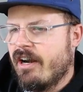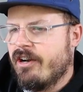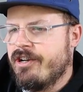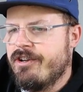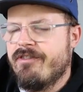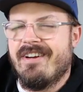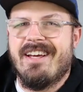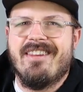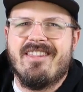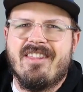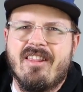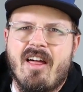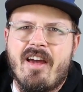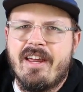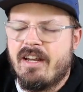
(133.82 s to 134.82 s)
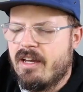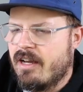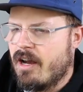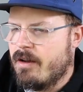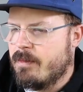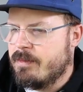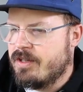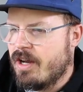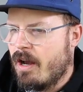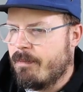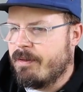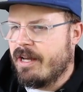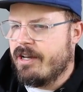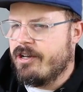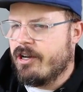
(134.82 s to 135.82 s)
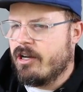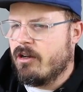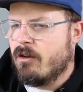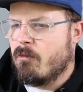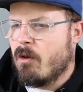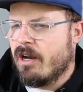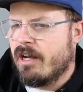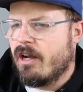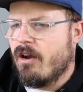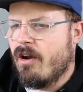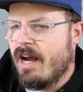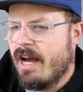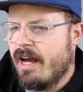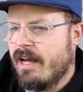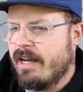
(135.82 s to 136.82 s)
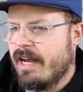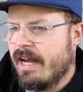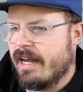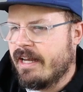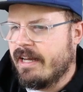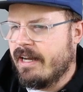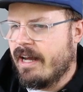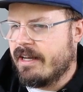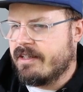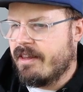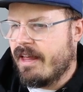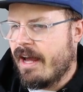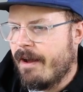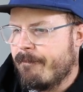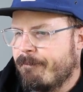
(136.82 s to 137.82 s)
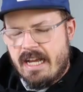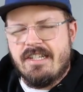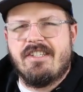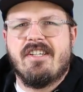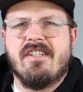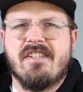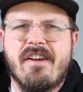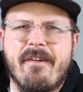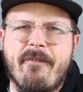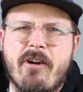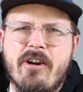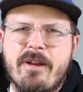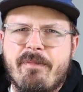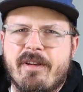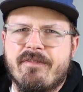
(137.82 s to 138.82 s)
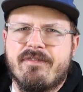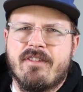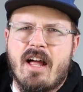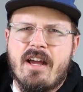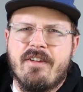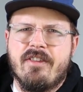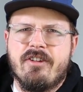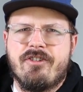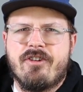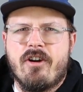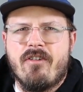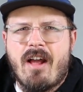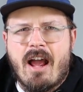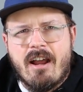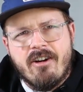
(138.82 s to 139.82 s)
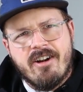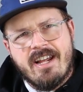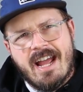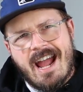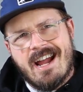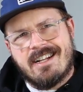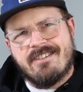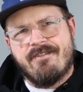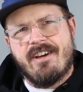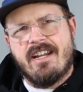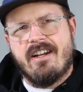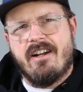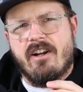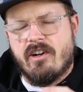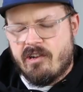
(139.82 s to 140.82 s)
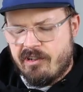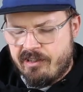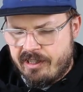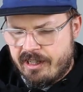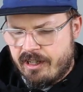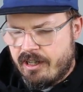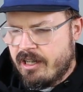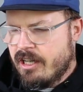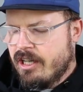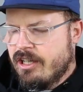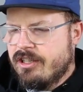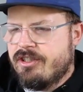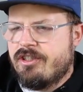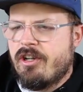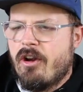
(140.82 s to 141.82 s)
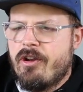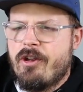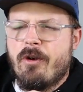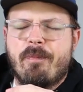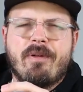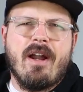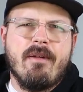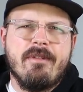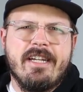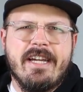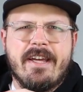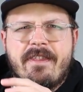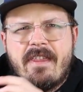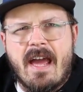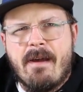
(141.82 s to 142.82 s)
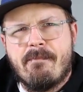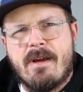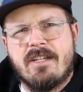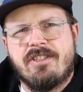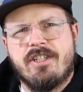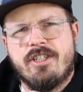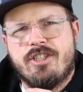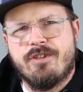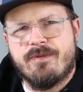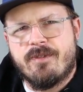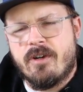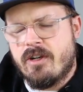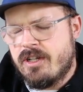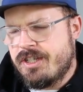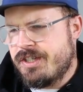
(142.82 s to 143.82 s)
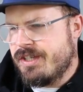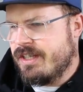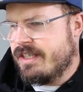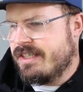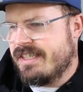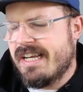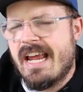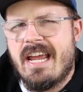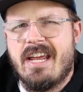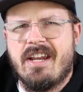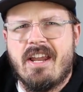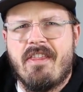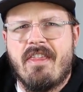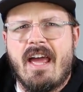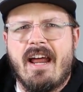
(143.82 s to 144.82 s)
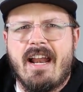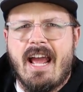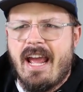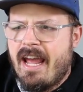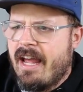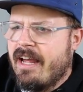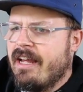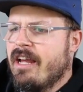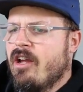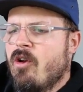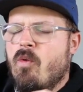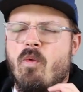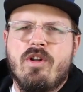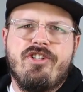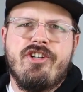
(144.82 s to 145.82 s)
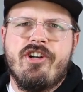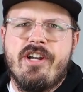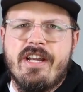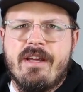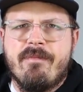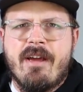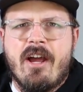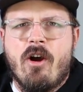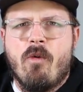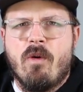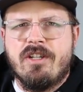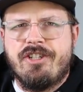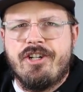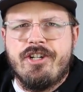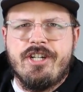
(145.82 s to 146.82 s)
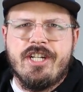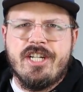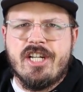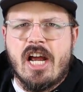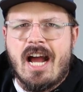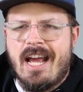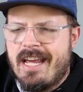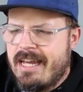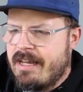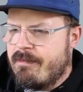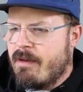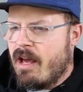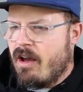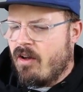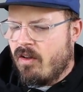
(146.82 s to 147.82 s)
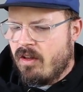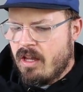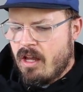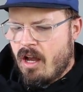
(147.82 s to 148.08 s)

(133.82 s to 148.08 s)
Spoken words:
air unit light comes up, and you're going to want to go ahead and connect that. And since I've already been flying this drone, I already activated it earlier, so you'll probably get that message first saying that, hey, what's your email, what's your DJI email,